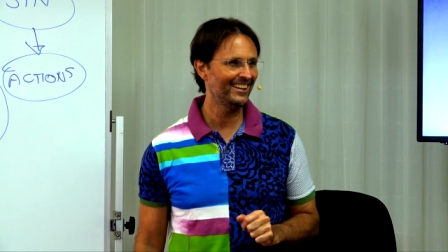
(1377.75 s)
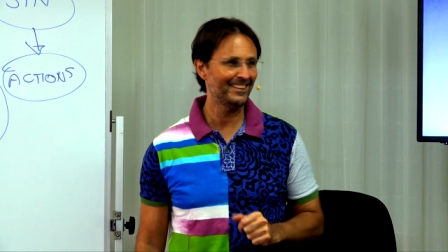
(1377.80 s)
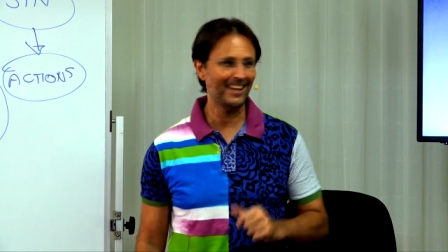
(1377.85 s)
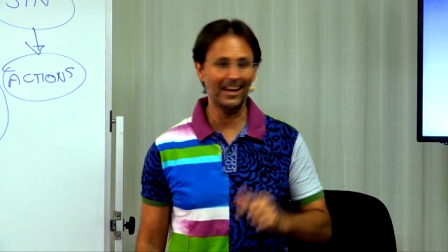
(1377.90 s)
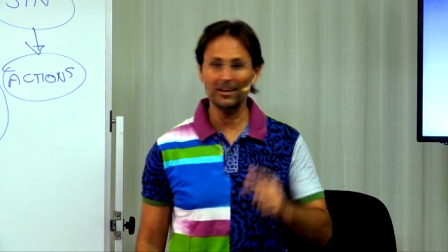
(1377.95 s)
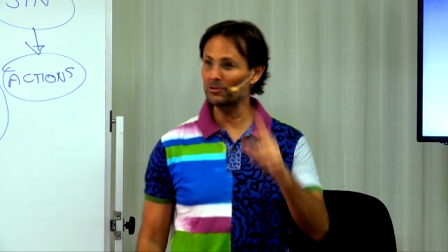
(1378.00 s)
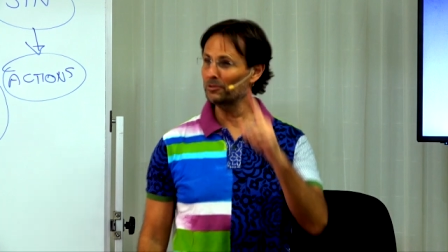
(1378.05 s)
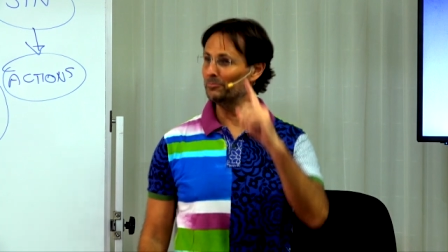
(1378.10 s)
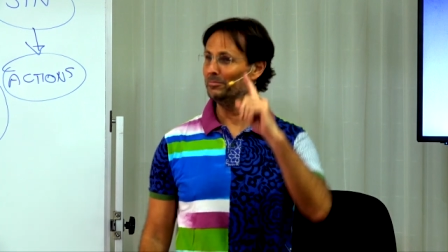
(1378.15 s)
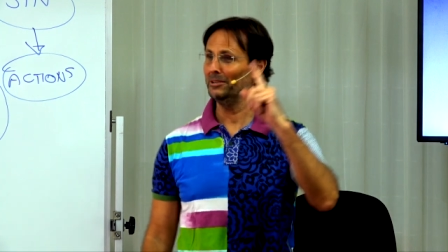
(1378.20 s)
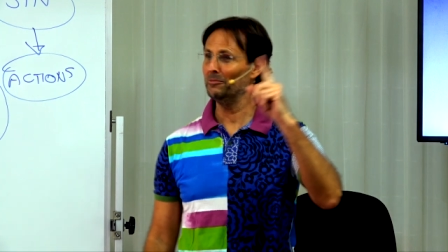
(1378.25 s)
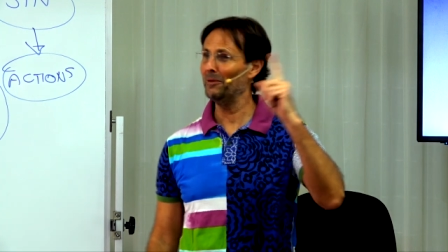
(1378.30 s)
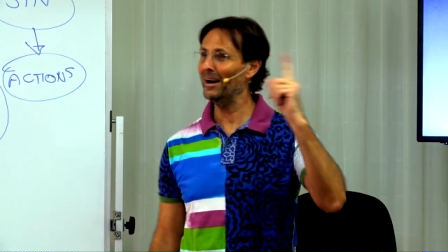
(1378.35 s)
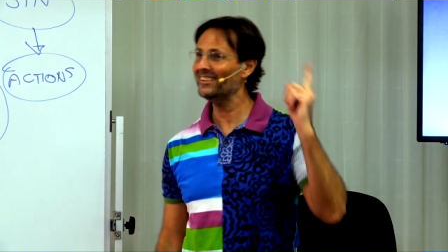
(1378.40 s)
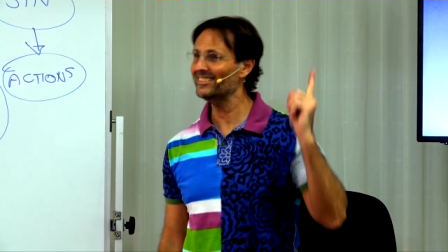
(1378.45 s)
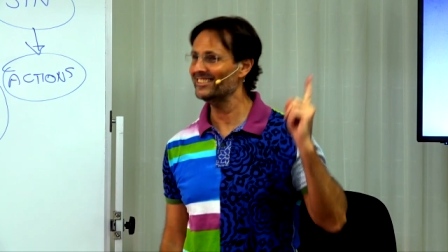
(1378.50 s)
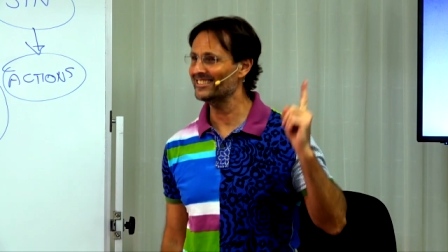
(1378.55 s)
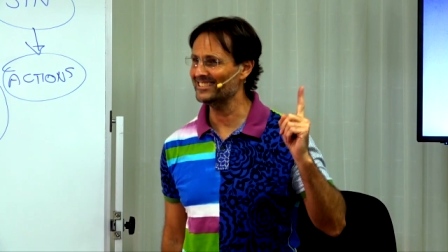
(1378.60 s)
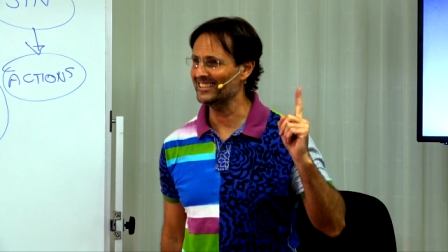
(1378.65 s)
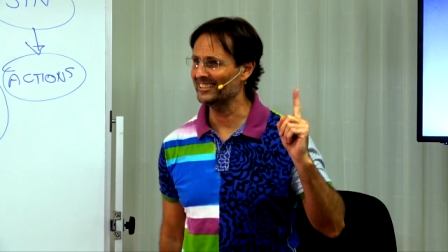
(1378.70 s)
That could be
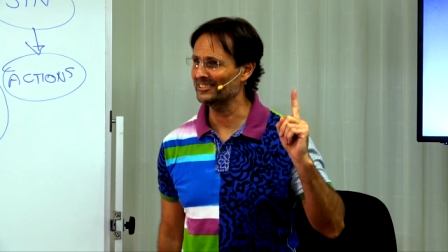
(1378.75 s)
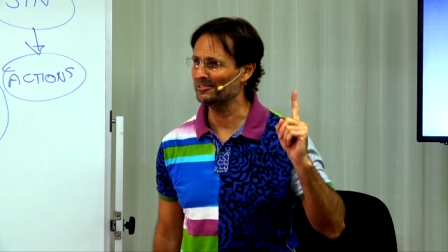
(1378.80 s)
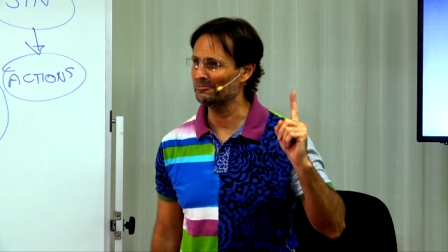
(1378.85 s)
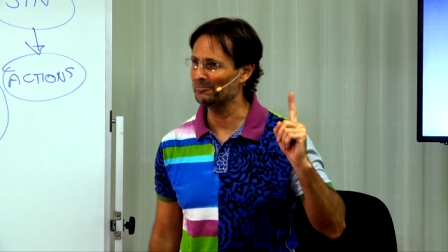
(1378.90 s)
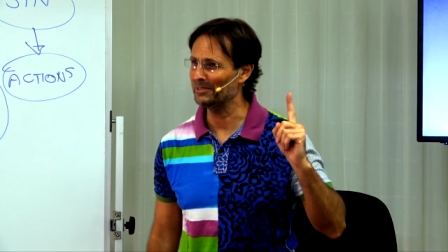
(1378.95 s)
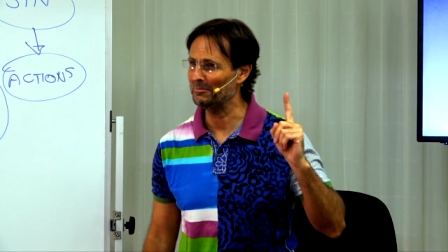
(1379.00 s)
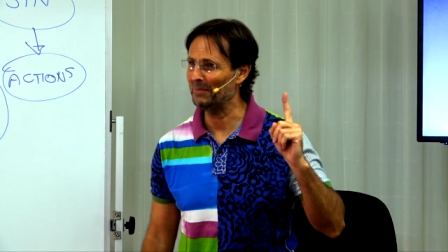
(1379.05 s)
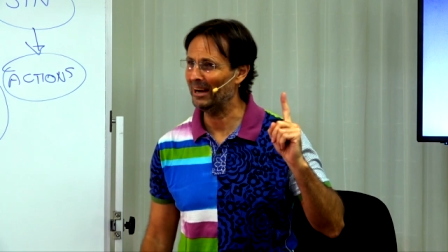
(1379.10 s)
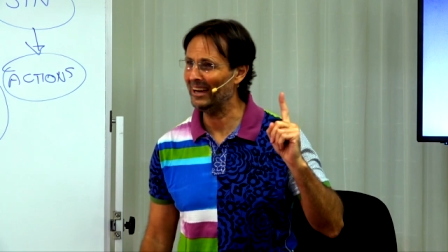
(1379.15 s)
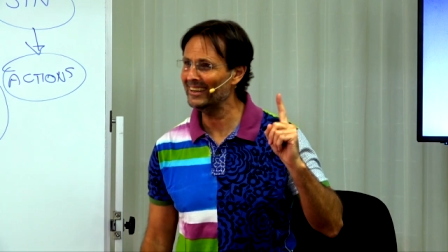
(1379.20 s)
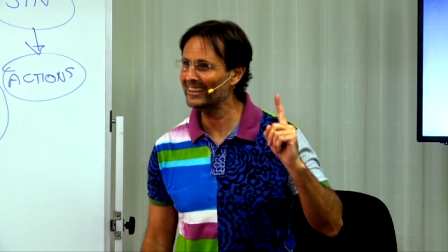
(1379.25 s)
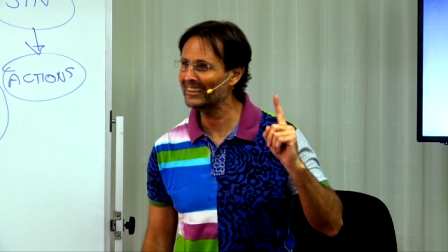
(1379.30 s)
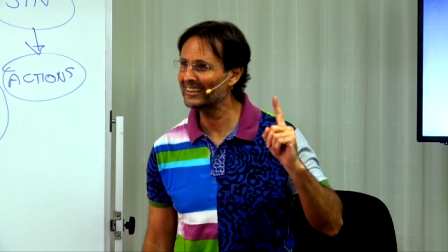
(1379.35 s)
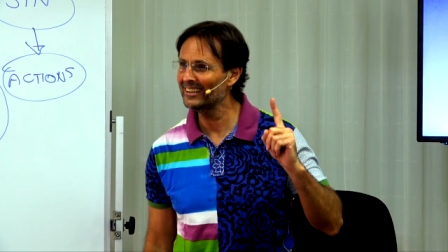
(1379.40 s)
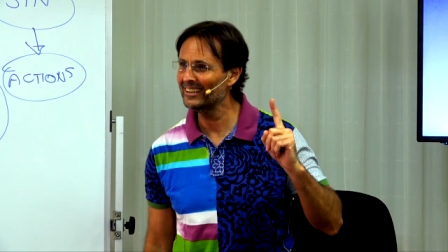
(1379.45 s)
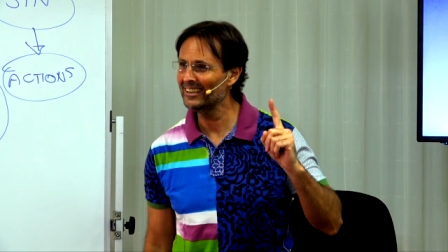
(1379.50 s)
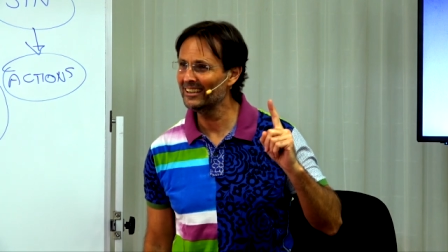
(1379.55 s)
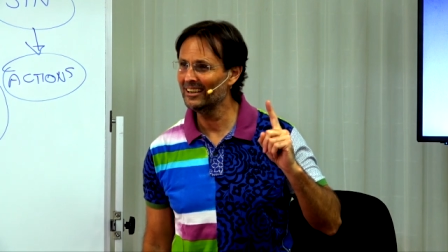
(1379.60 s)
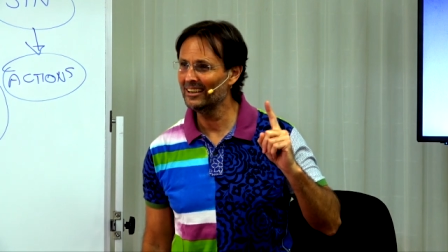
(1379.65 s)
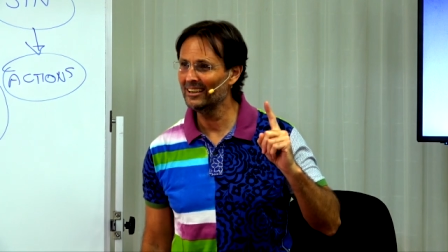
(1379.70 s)
one decision we make.